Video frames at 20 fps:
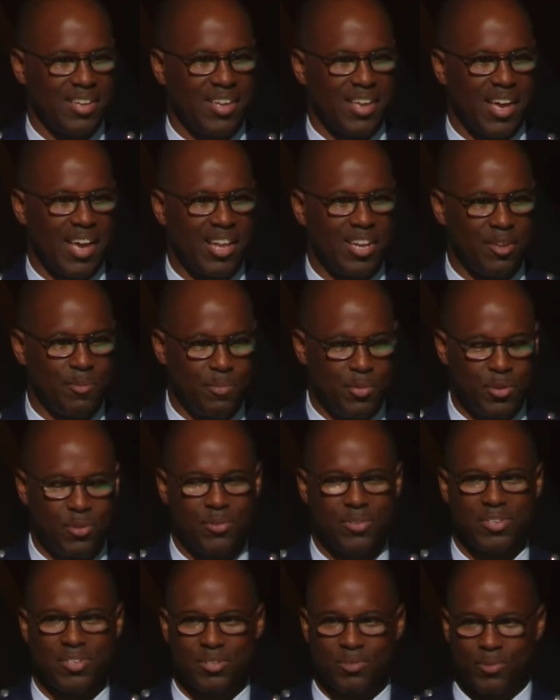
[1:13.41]

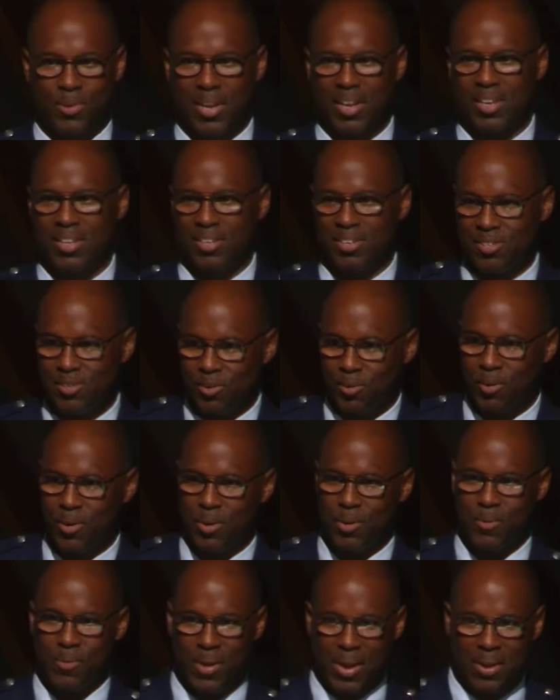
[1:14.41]
immune
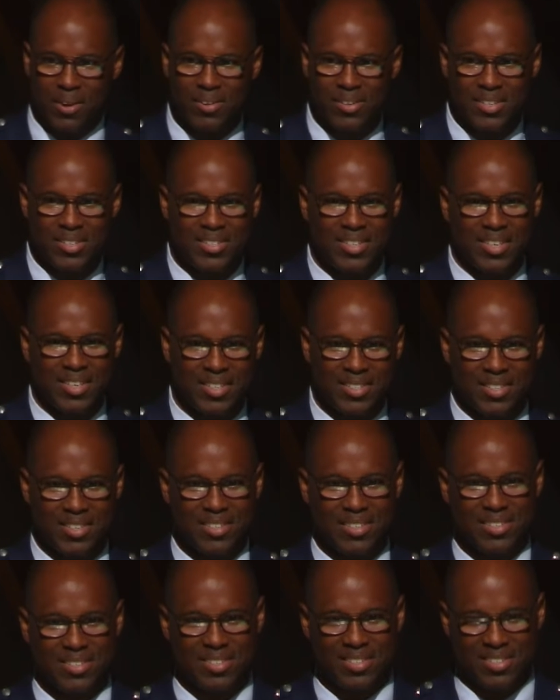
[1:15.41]
dysregulatory rare
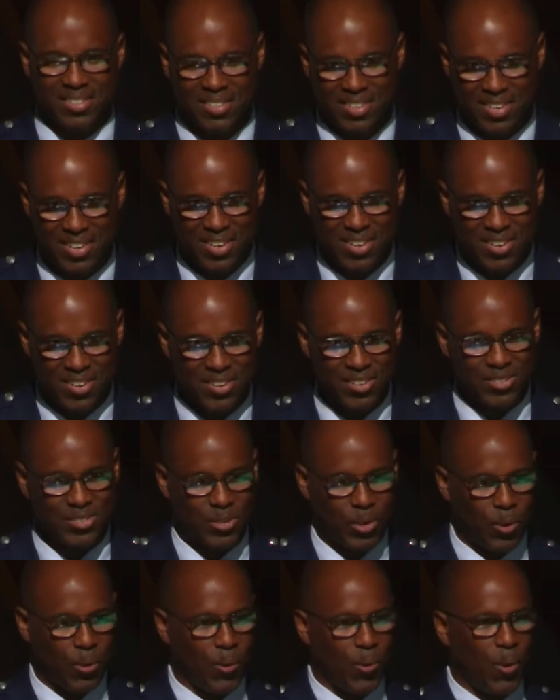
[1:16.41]
diseases.
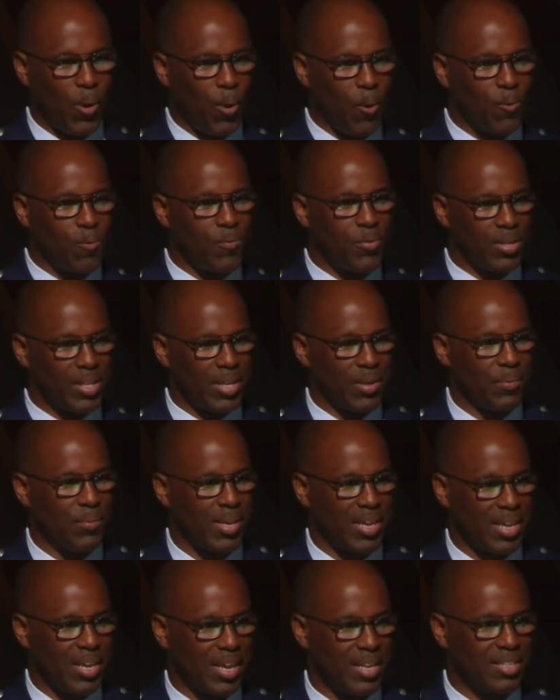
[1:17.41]
So hopefully we
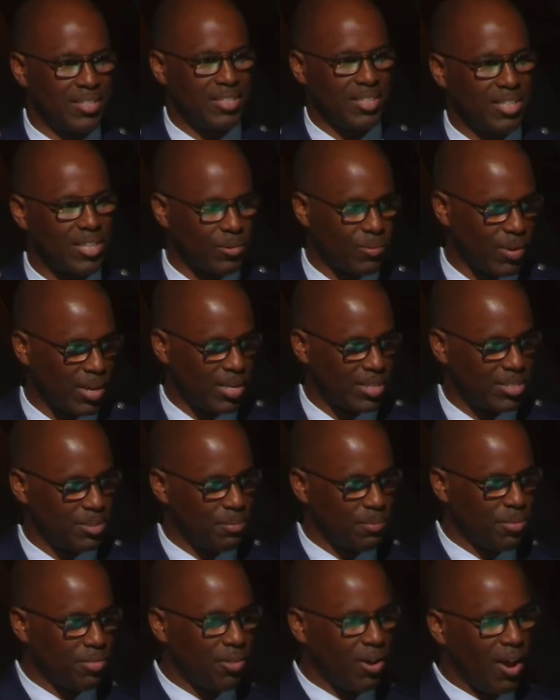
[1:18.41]
can generate
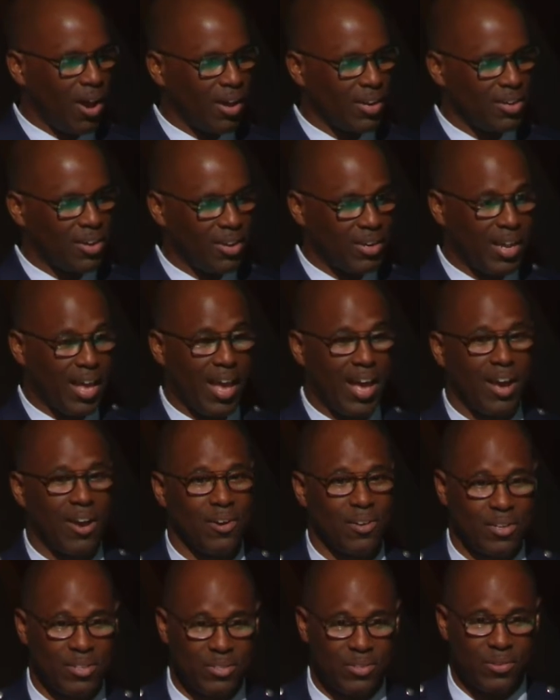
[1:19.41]
some thought on
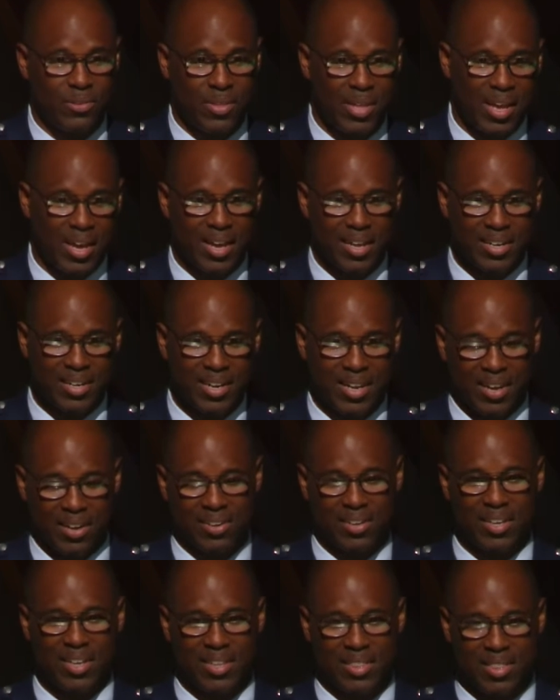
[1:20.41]
how to do that and how
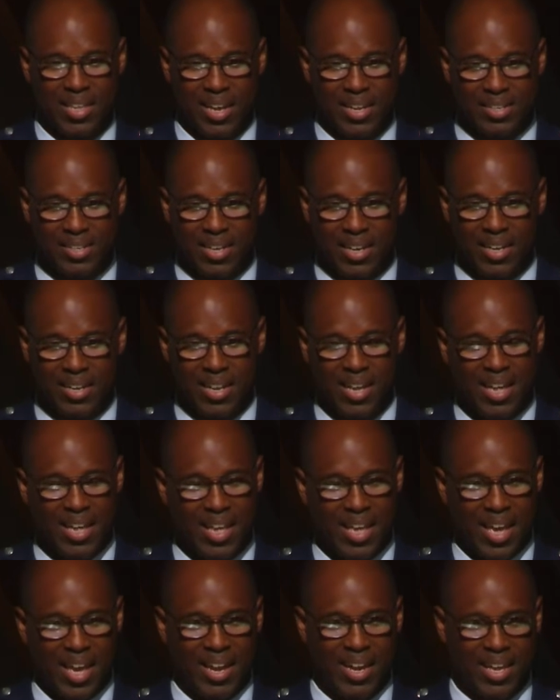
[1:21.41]
to get that done.
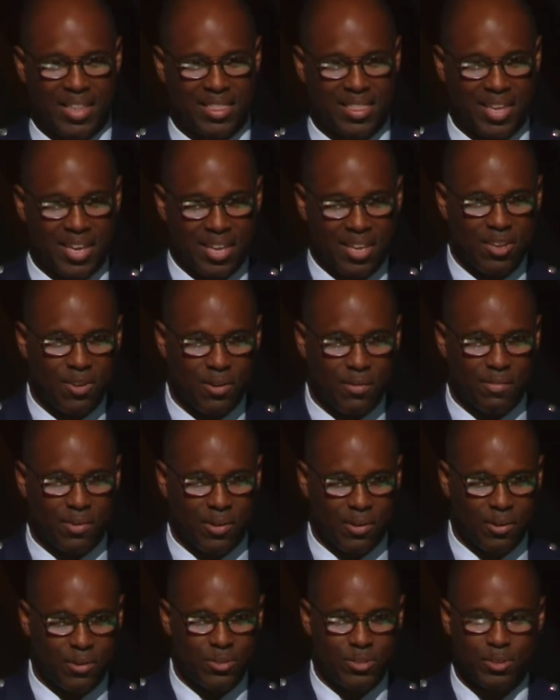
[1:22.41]
And I think you have
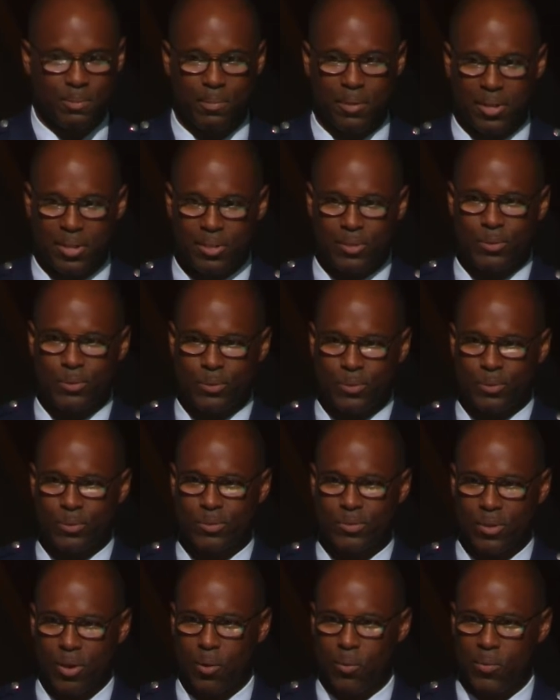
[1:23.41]
heard some
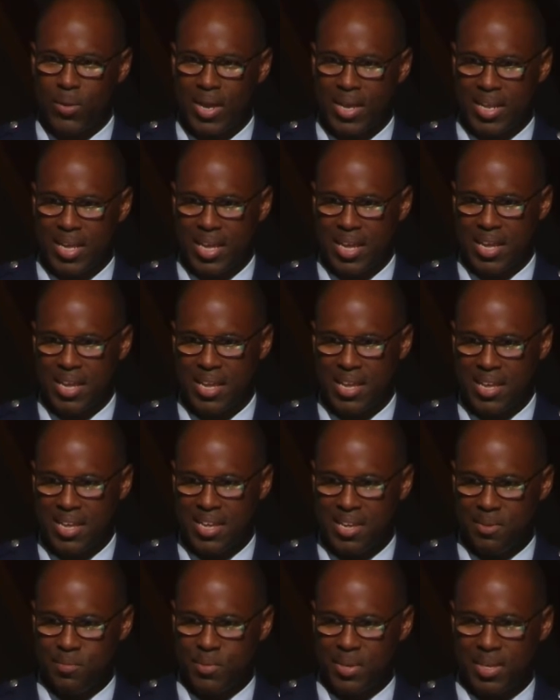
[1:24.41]
clues already,
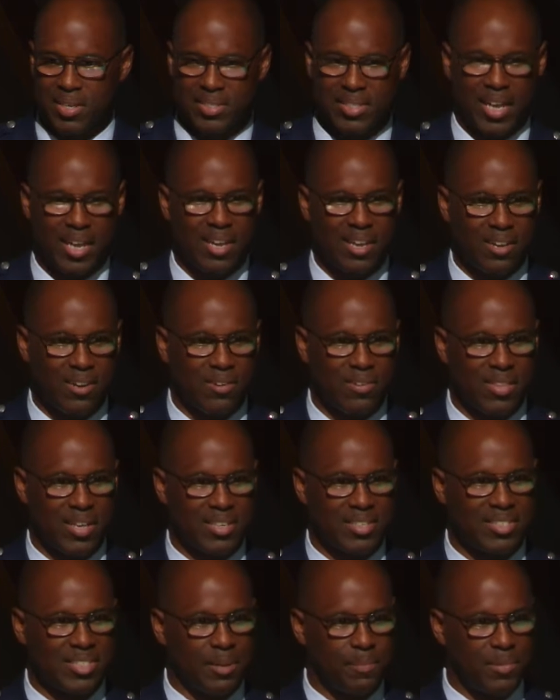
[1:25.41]
because I hear
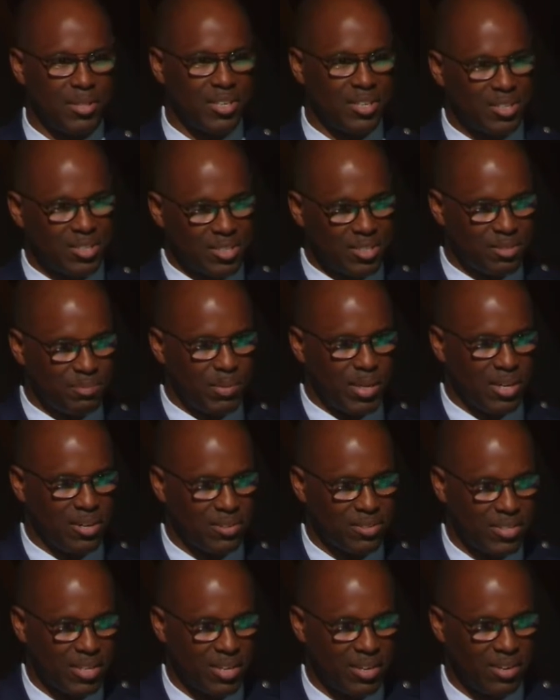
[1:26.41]
that some of the
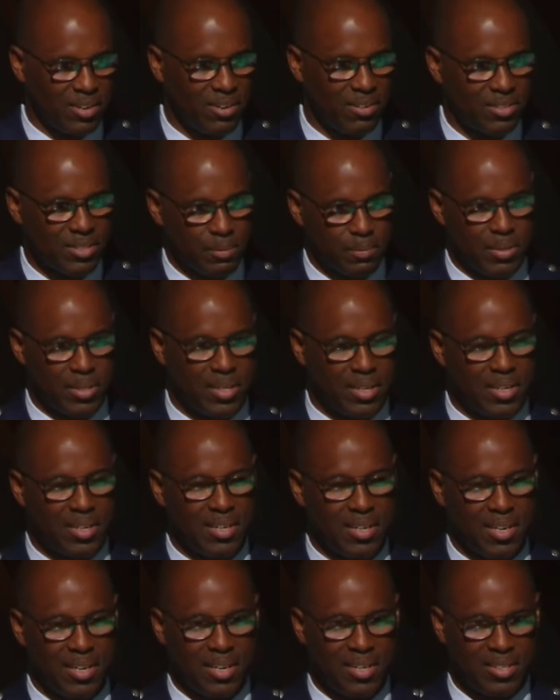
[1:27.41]
speakers here, some of the
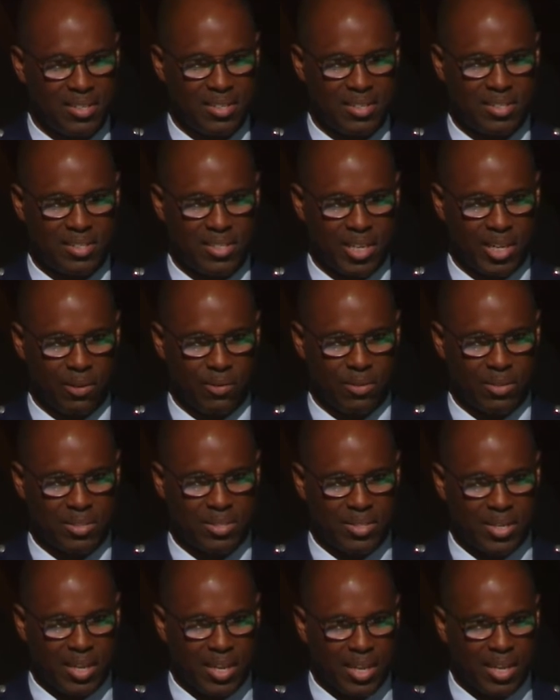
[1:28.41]

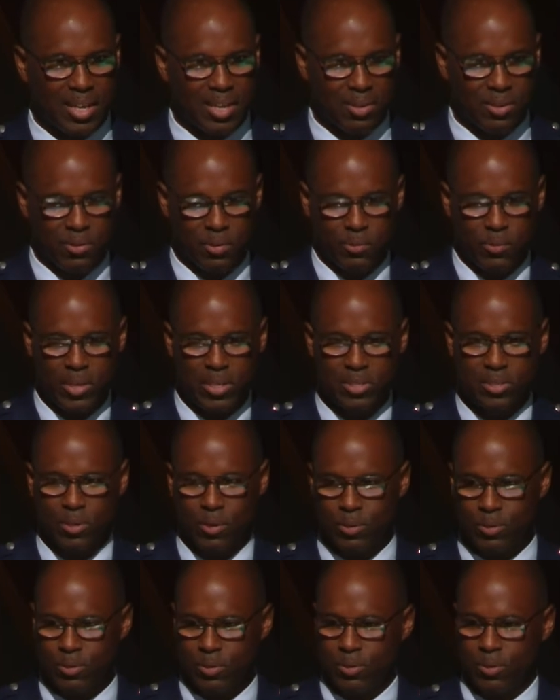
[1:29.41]
distinguished
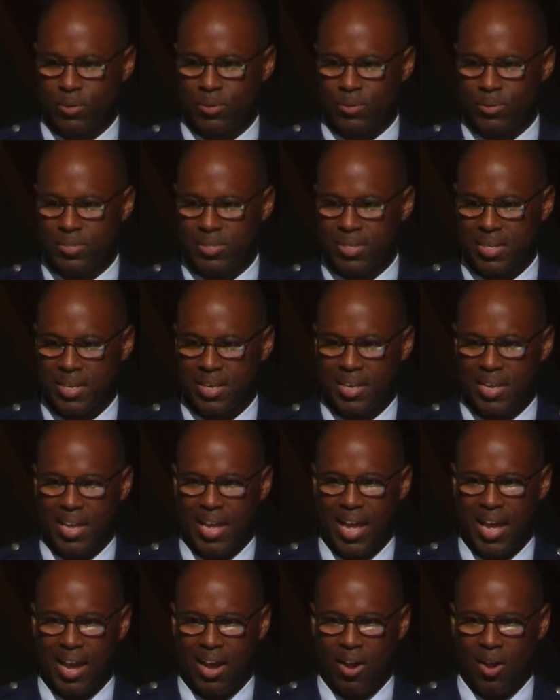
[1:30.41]
researchers
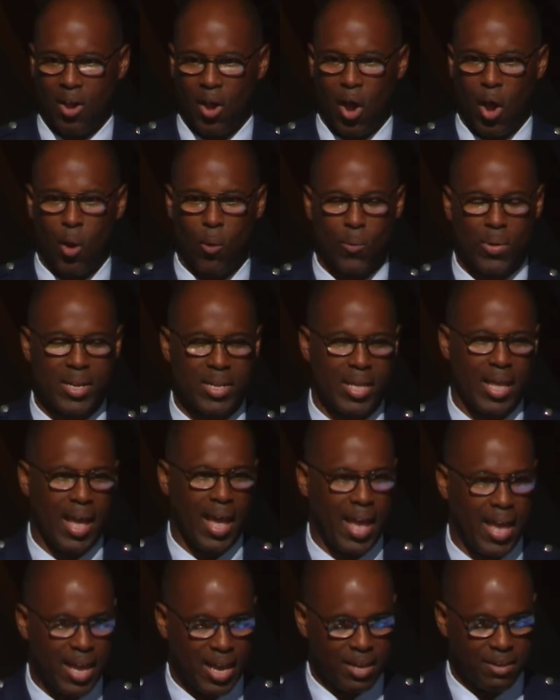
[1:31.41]
already
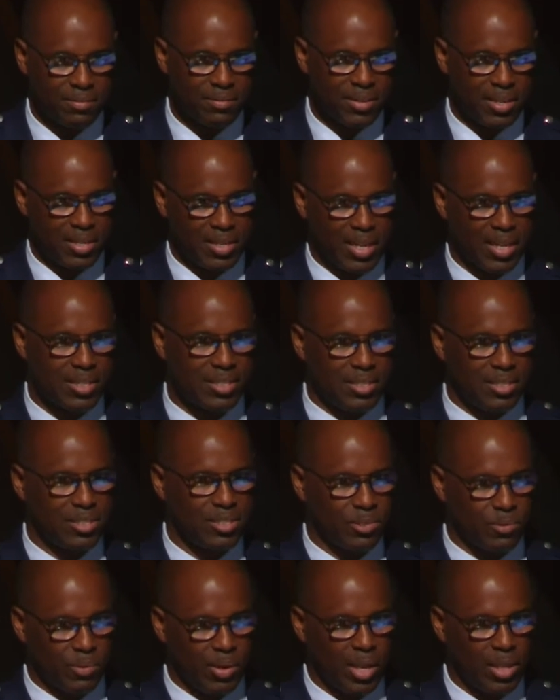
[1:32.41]
have connections
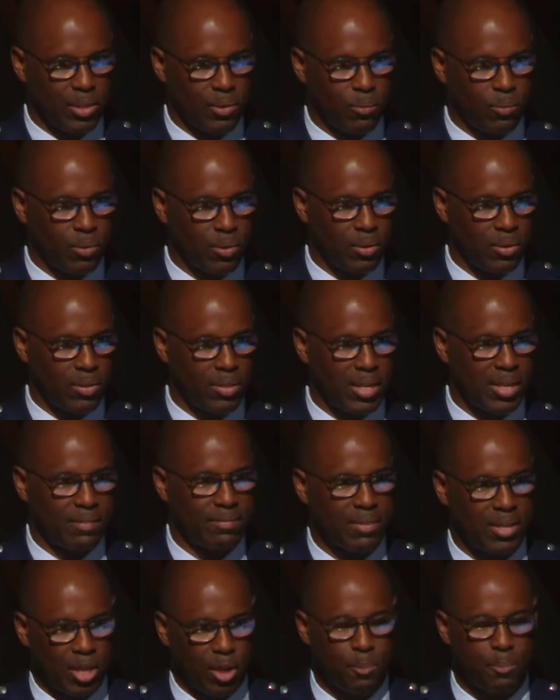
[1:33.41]
around the world that
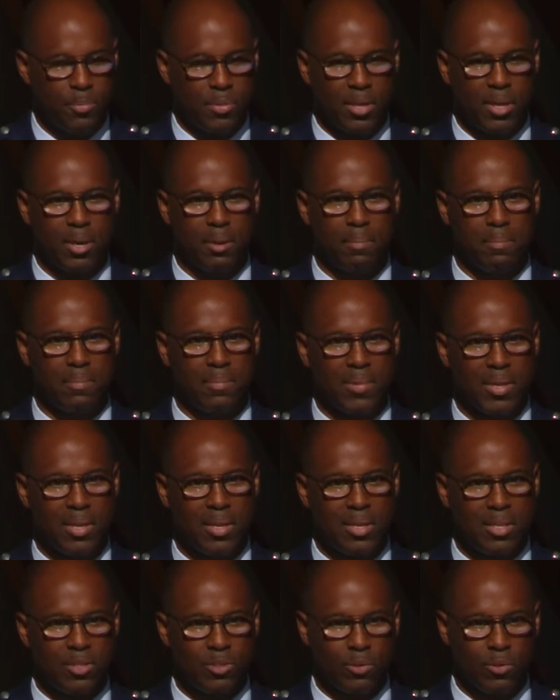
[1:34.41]
have helped them
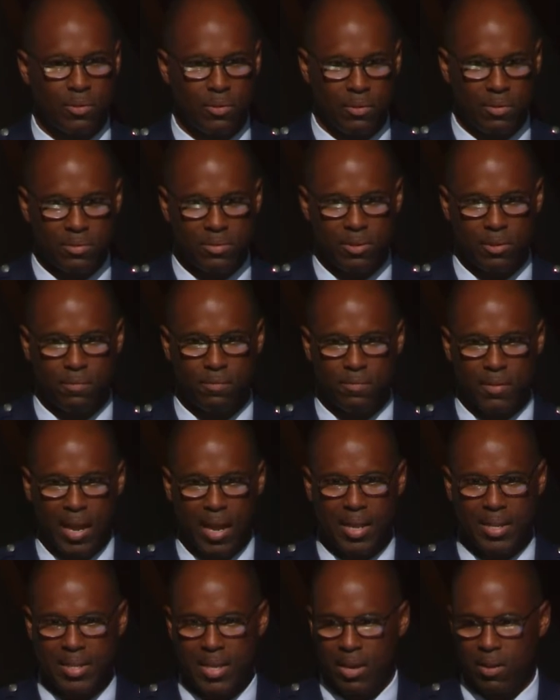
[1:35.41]
to
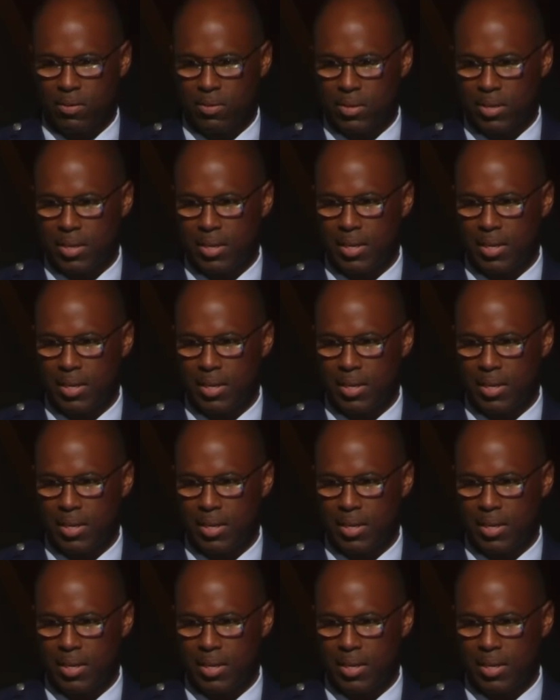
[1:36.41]
find out